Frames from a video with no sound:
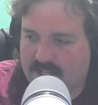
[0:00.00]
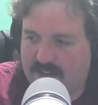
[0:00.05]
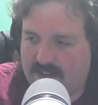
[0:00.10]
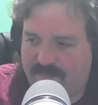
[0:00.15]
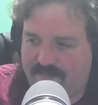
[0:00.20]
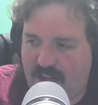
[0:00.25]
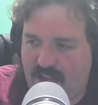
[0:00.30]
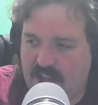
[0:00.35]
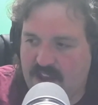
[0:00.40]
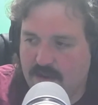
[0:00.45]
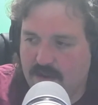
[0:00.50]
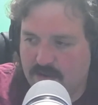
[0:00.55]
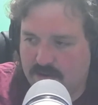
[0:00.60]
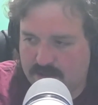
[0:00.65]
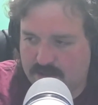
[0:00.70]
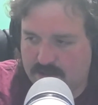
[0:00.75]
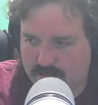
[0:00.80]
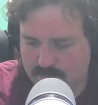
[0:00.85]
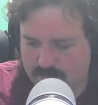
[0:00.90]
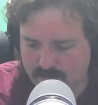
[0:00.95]

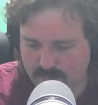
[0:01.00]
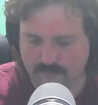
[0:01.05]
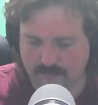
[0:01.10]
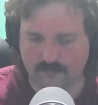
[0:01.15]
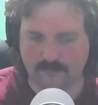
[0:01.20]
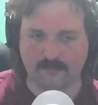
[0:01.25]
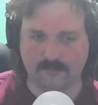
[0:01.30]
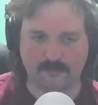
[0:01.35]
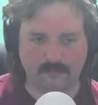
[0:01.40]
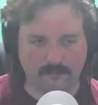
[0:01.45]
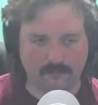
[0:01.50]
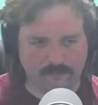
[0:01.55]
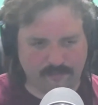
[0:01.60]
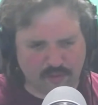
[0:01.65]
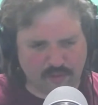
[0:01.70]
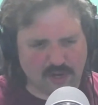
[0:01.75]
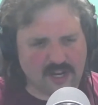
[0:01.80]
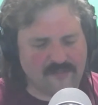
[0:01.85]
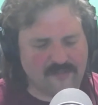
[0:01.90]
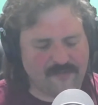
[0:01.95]
Defenders,
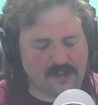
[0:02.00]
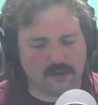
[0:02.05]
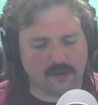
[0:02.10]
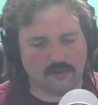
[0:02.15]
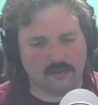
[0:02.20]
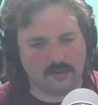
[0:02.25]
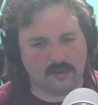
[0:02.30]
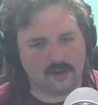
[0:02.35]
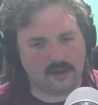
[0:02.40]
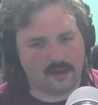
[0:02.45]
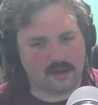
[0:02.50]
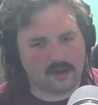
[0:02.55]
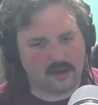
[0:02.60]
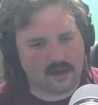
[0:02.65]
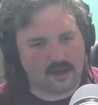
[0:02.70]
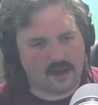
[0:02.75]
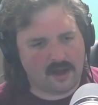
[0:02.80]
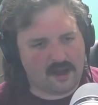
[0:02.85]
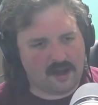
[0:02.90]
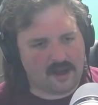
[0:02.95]
preview
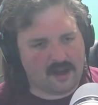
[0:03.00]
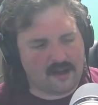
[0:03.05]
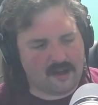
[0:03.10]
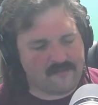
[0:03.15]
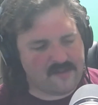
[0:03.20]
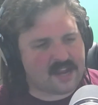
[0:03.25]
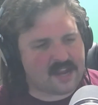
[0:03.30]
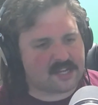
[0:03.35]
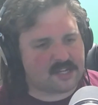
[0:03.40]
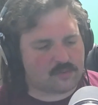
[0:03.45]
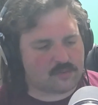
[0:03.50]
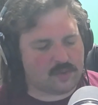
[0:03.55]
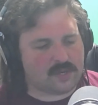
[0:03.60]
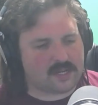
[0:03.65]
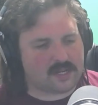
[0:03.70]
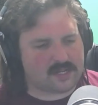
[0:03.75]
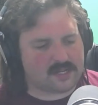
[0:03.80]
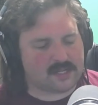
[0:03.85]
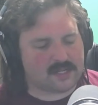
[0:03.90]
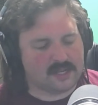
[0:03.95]
of next
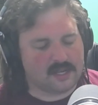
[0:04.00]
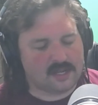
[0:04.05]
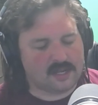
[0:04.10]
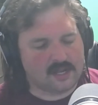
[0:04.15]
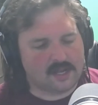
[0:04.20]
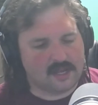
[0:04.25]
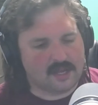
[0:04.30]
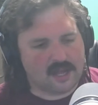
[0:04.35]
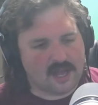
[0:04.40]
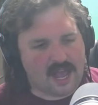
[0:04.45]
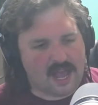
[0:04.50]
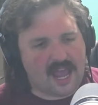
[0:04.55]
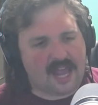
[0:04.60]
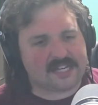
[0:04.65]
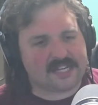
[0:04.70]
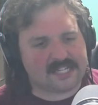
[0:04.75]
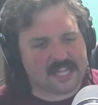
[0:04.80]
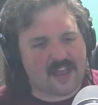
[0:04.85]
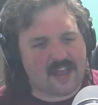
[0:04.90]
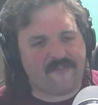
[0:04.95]
week's
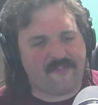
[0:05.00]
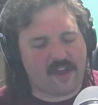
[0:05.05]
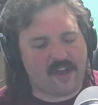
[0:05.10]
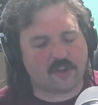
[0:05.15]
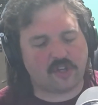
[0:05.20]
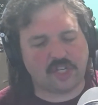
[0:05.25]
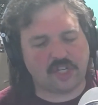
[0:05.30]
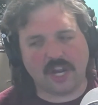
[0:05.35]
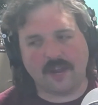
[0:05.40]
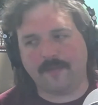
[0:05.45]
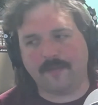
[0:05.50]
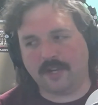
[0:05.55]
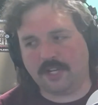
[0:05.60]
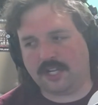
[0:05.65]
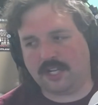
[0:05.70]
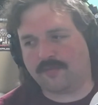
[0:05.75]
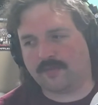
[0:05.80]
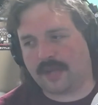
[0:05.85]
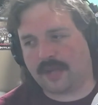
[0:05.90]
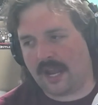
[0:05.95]
XFL
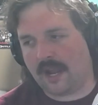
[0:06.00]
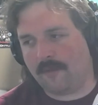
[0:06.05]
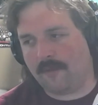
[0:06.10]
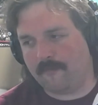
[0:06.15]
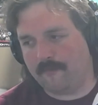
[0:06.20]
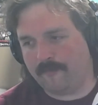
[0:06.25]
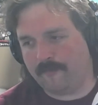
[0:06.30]
championship game.